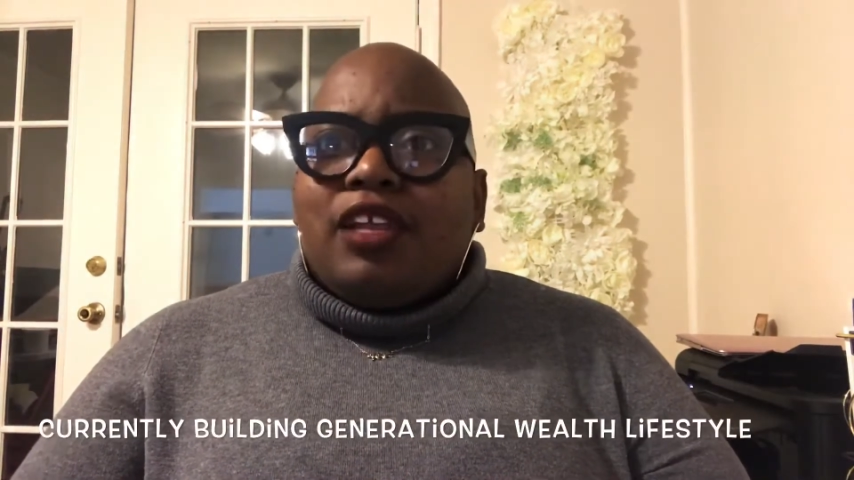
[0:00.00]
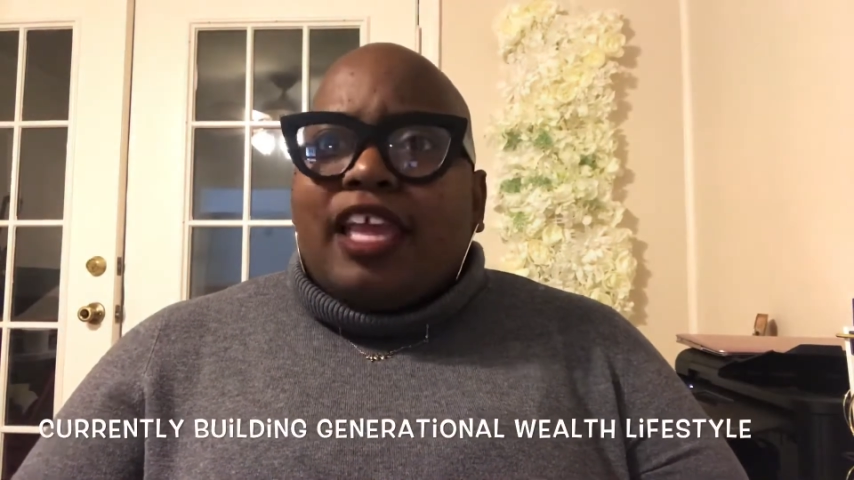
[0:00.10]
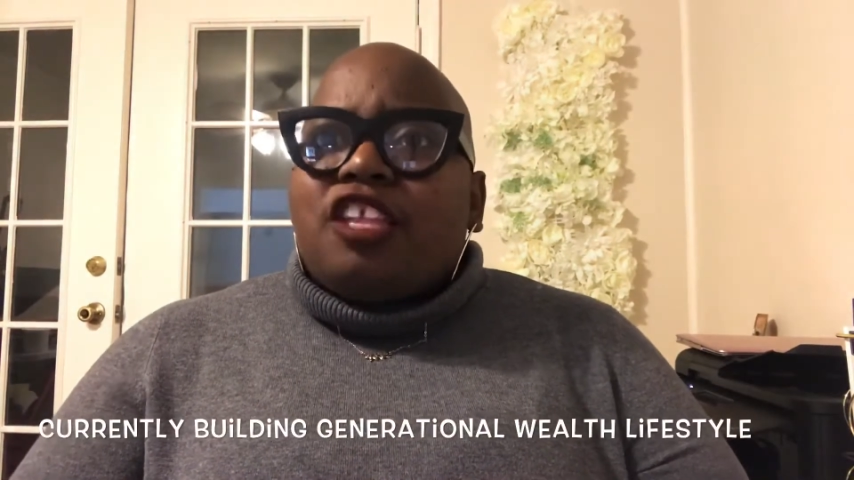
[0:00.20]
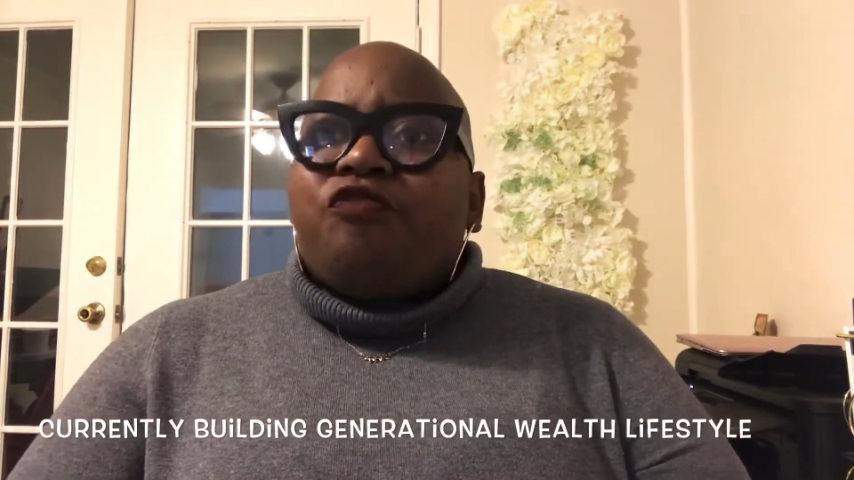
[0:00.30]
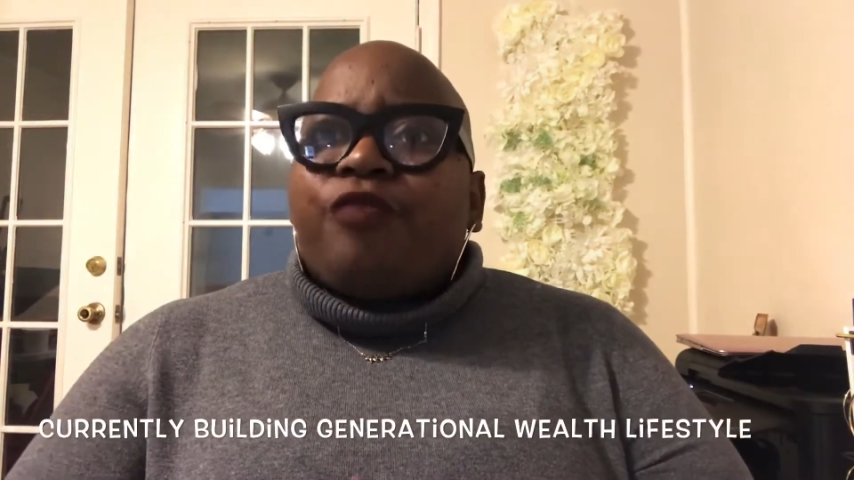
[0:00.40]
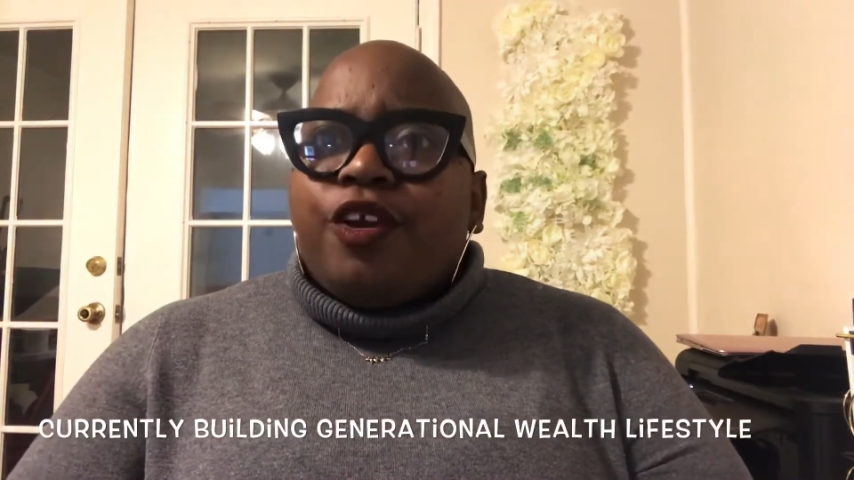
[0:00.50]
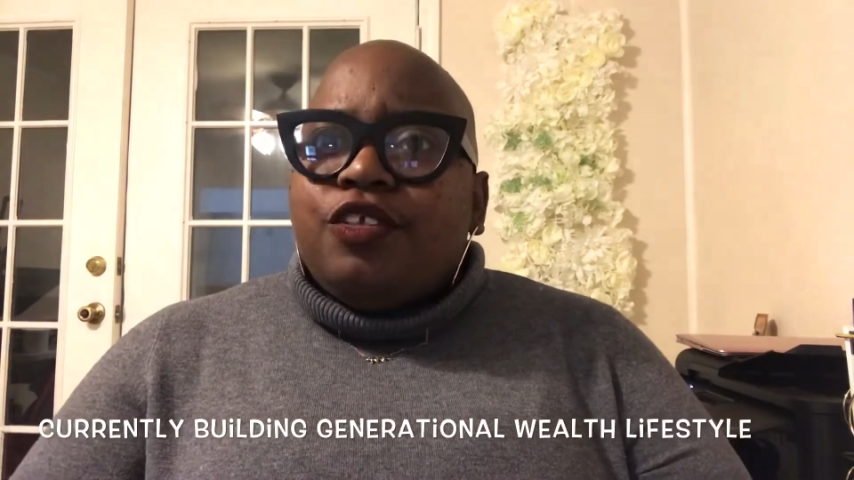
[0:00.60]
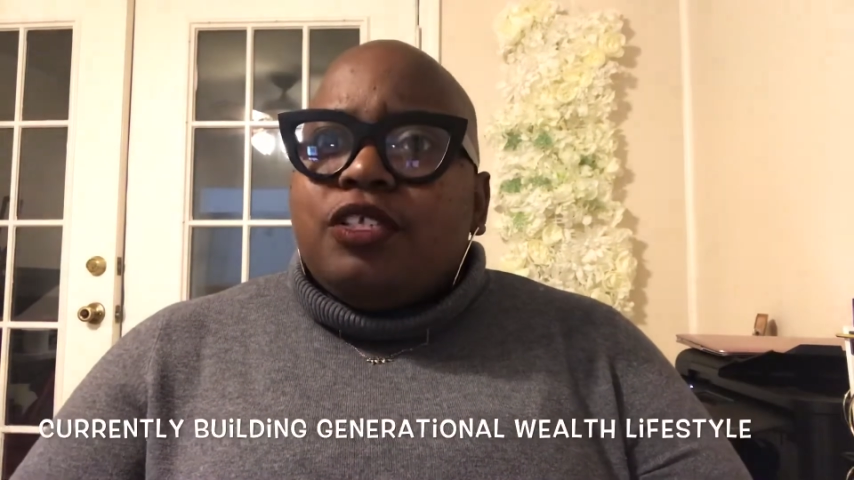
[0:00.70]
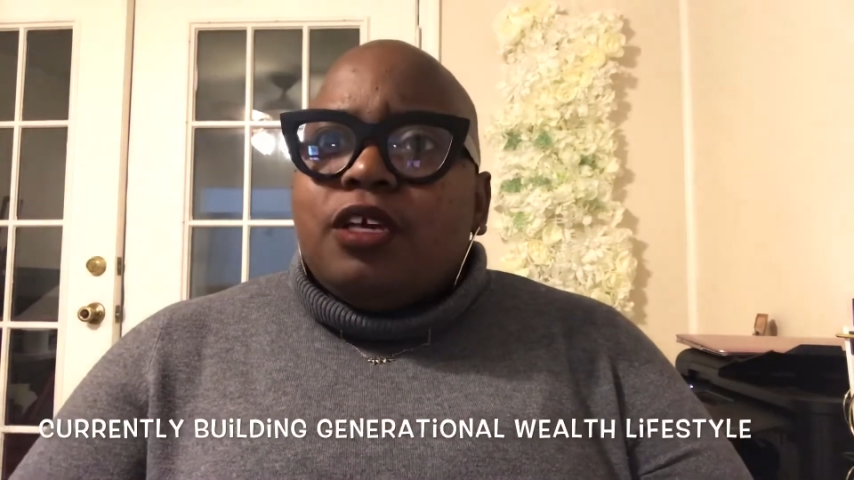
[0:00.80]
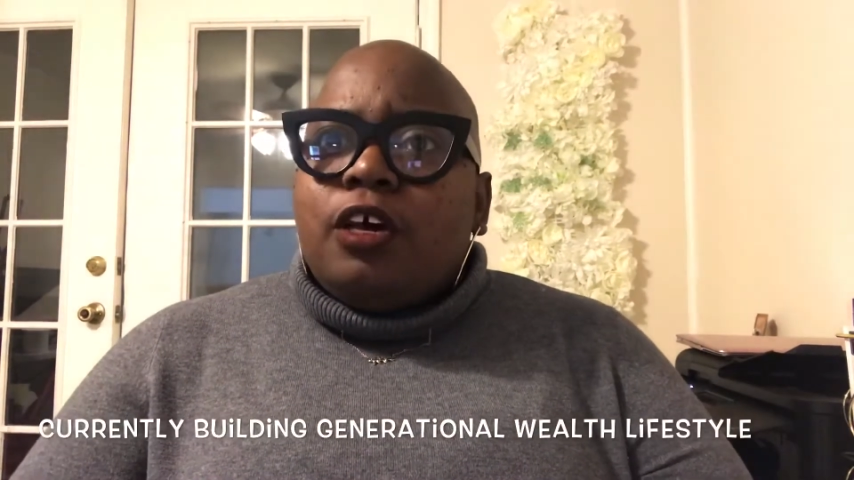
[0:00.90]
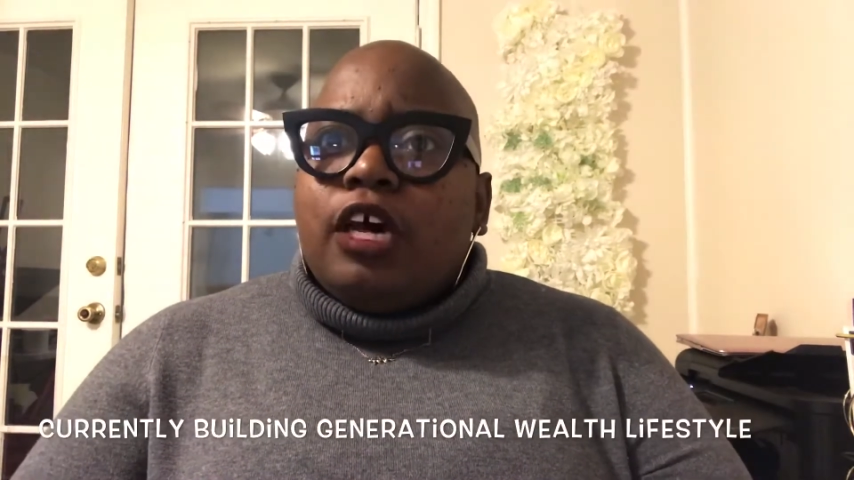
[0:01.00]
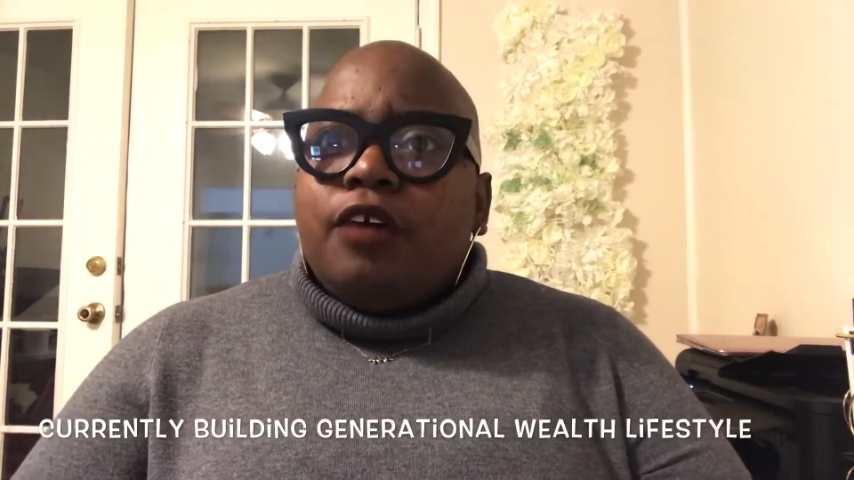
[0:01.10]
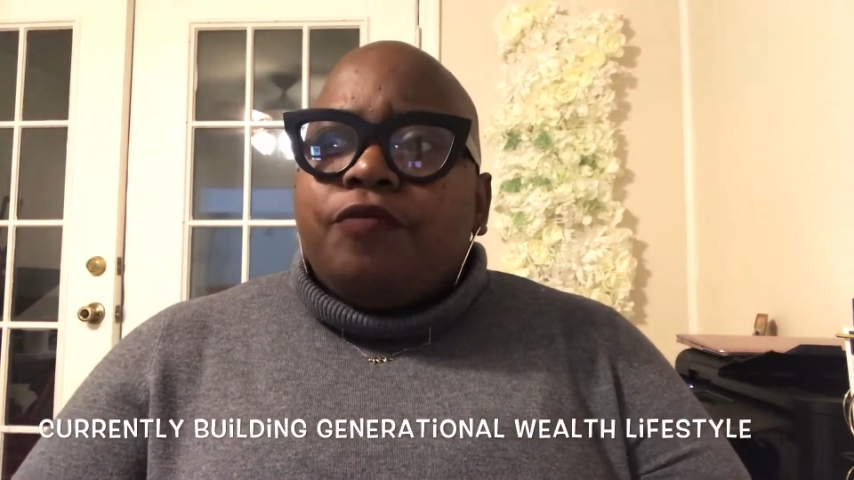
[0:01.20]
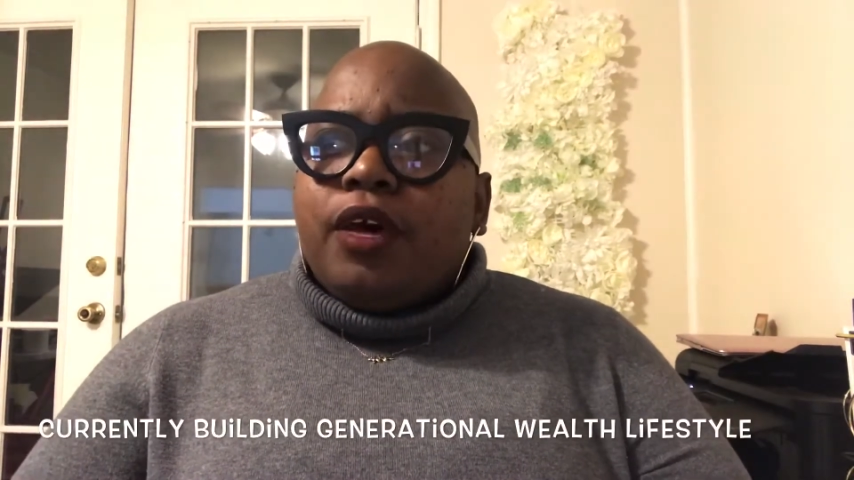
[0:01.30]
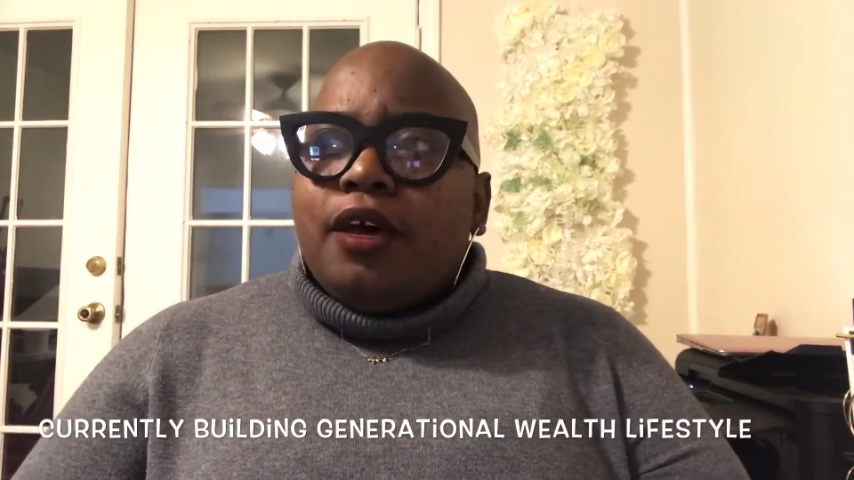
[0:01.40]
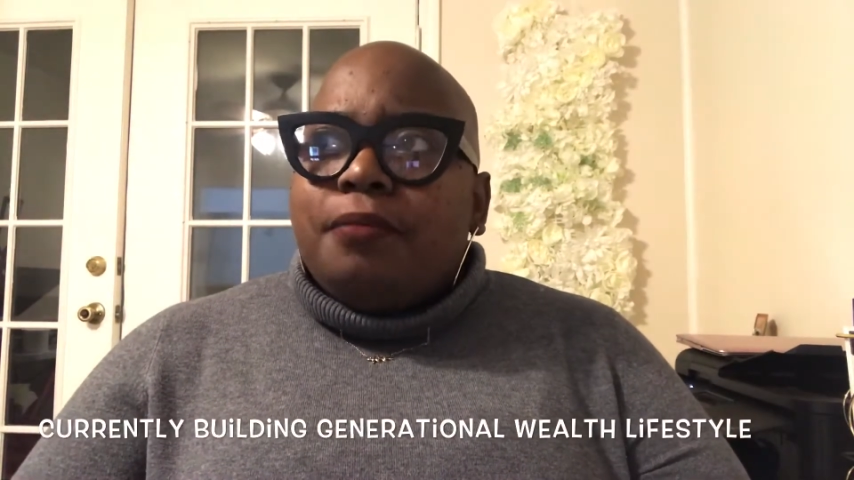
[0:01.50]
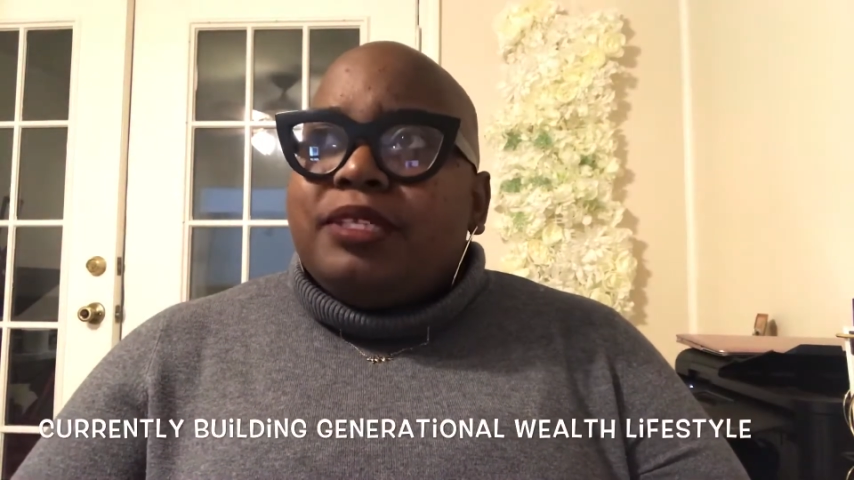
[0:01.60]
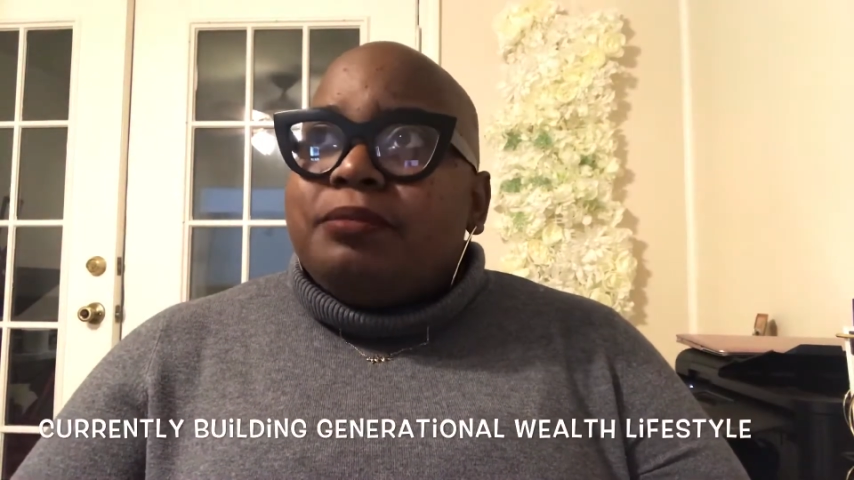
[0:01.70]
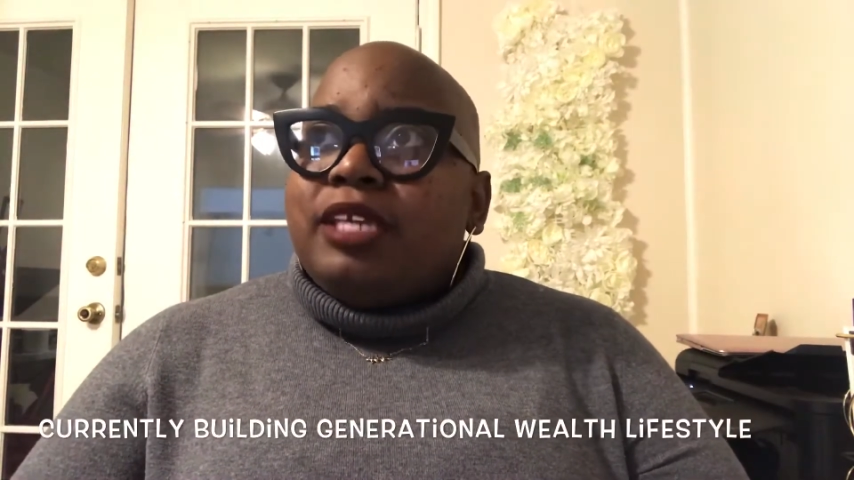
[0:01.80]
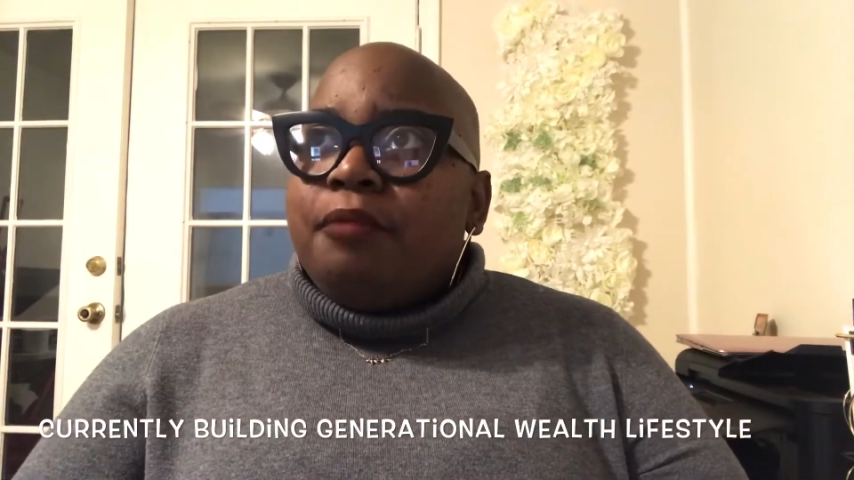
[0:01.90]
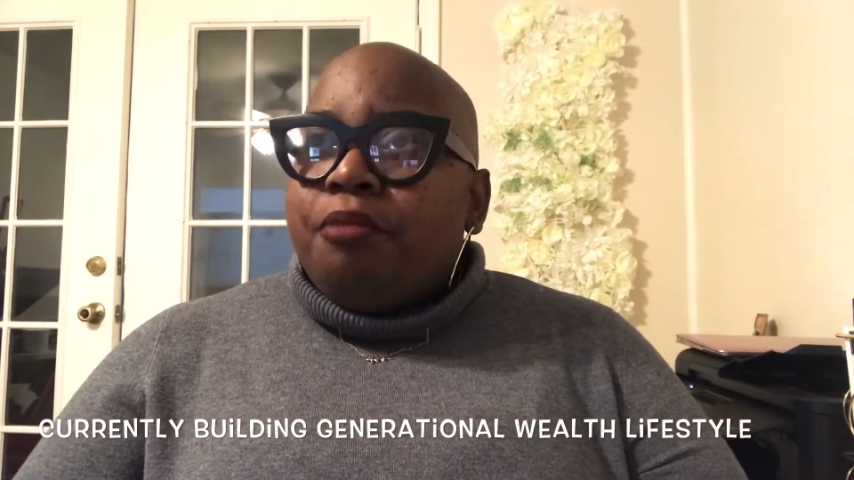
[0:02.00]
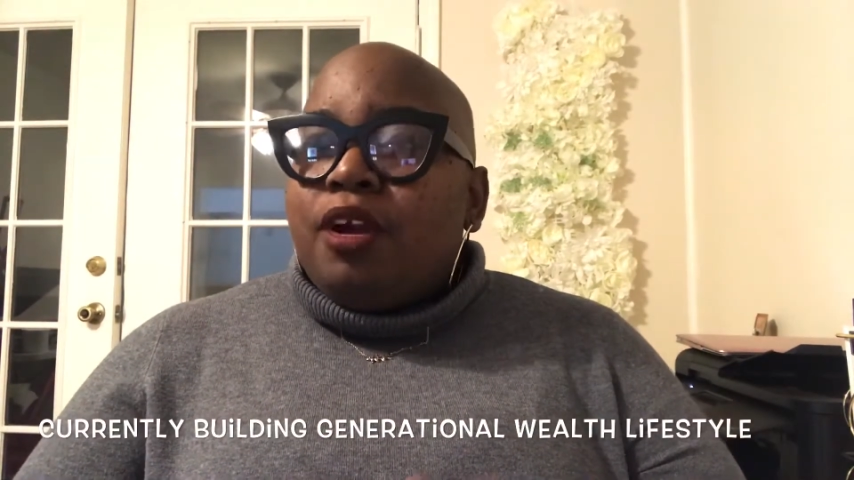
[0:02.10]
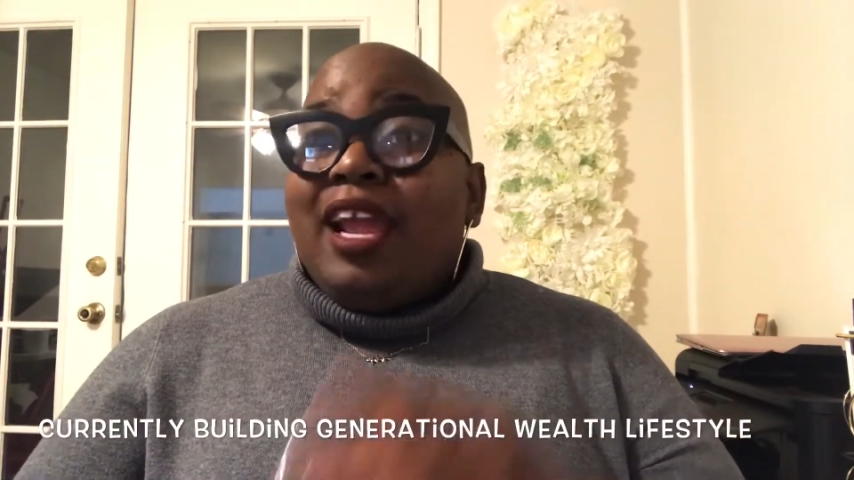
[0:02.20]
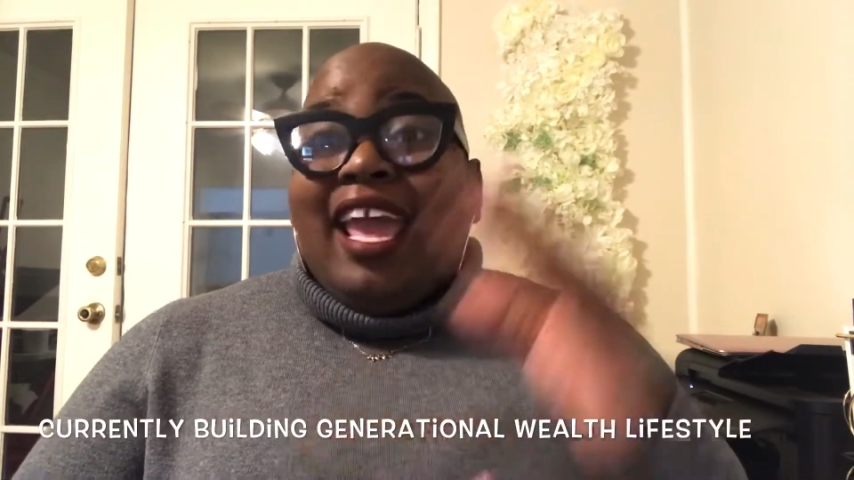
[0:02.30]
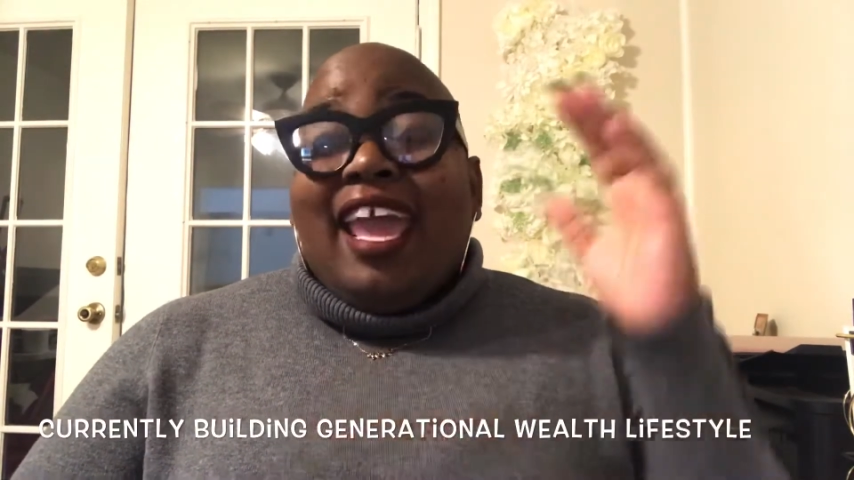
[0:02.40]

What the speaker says: like the 1st of September,